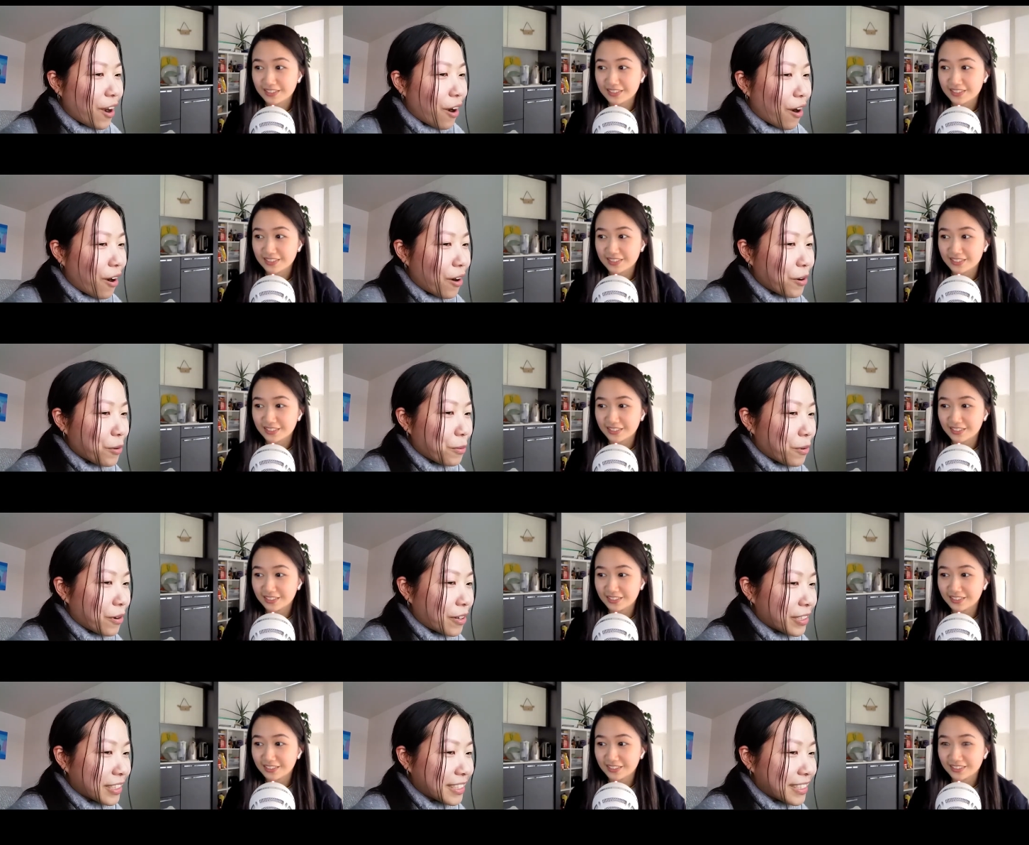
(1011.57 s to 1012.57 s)

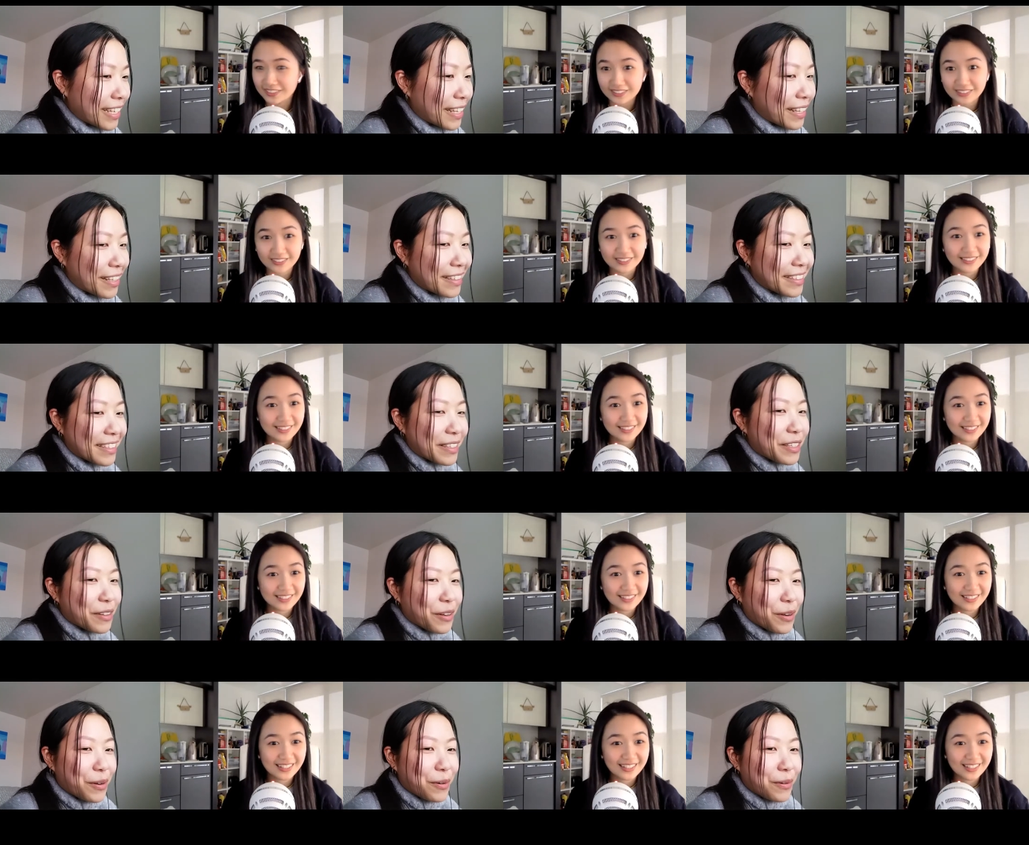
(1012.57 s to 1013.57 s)
Speaker 1: Hogwarts and you
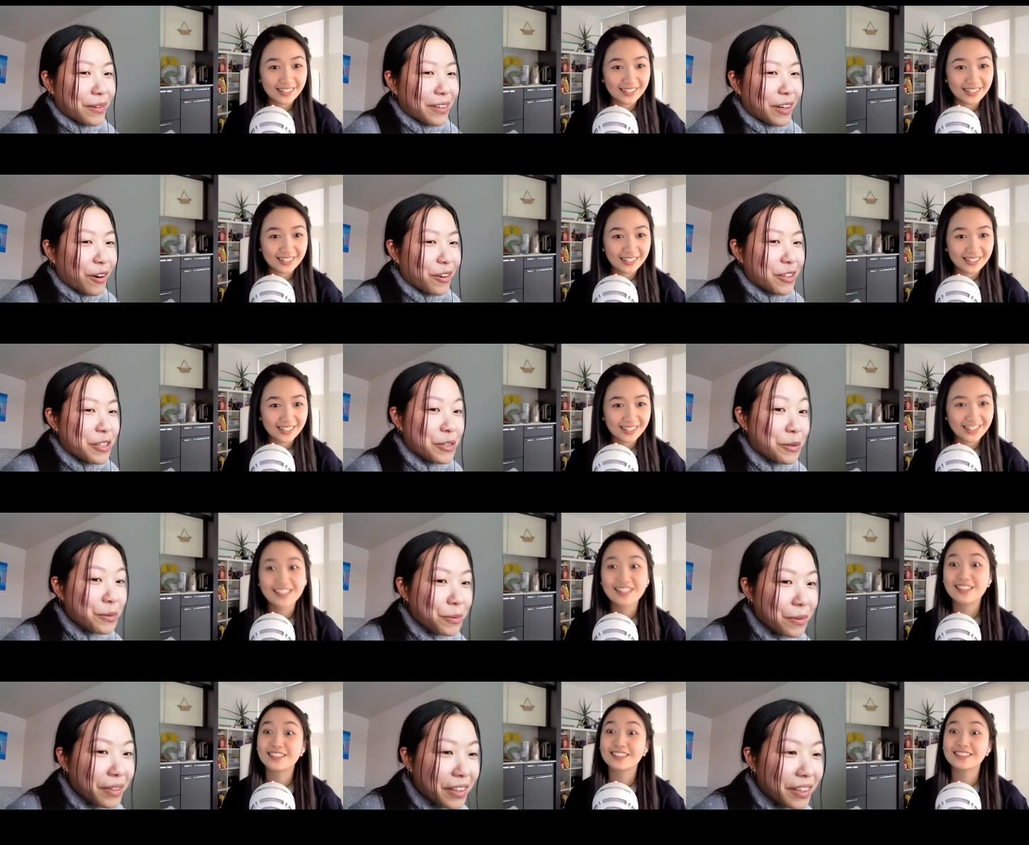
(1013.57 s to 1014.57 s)
know our
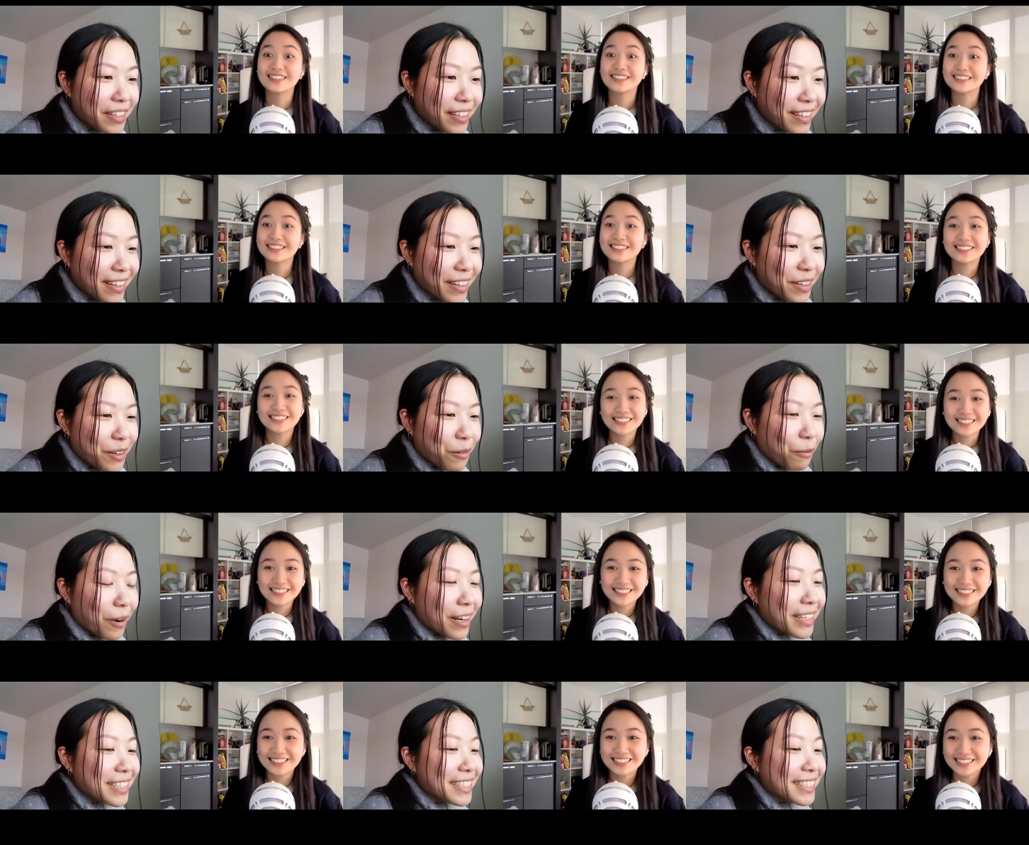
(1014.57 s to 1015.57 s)
youth,
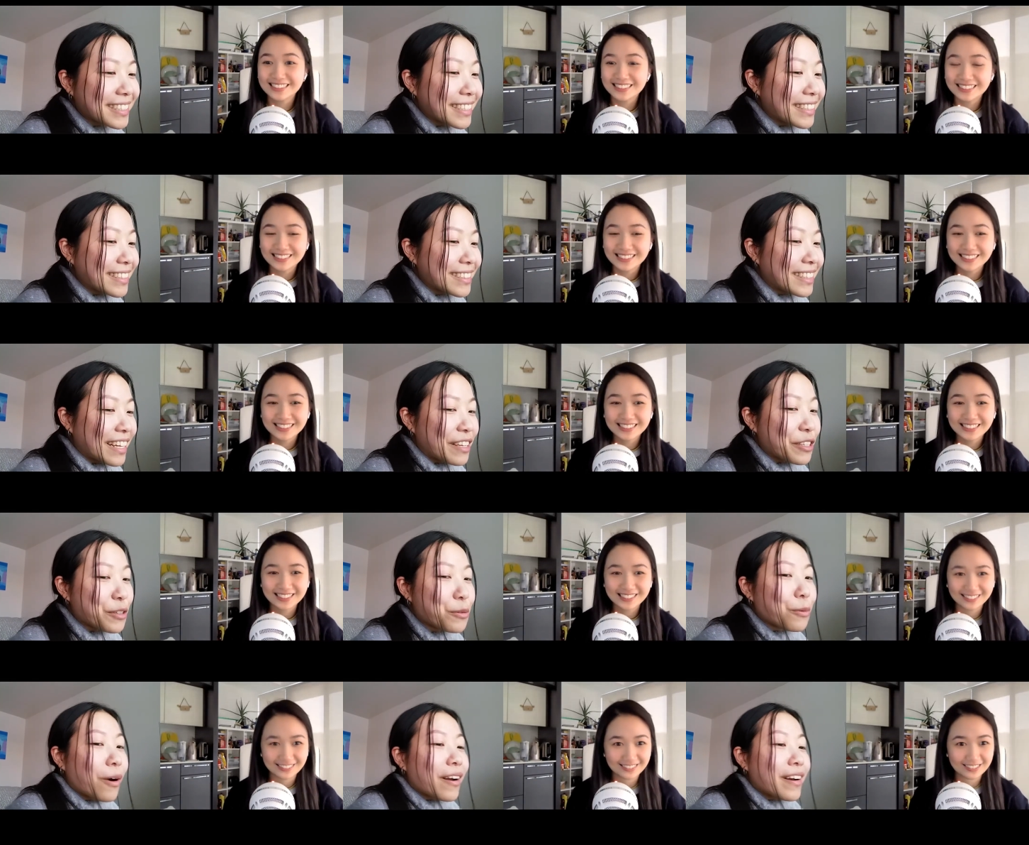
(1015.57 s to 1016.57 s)
what is it that
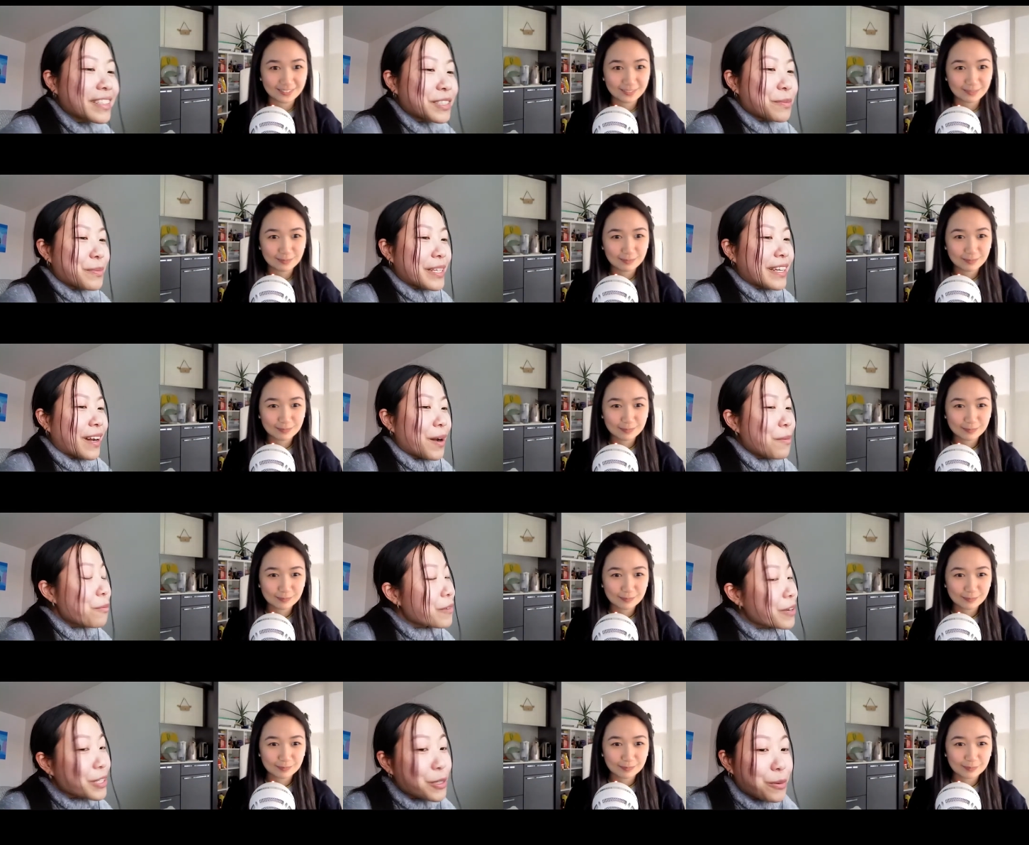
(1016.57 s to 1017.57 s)
you wanted to mm-hmm. become
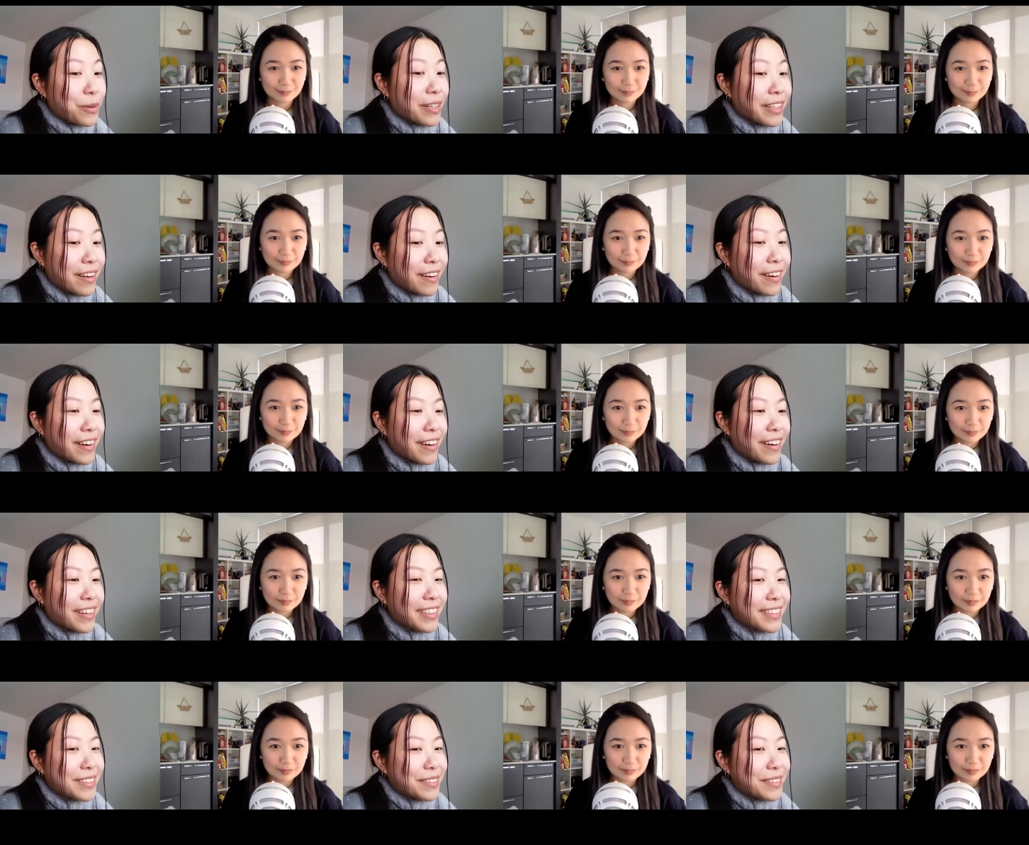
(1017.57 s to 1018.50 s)
when you were younger?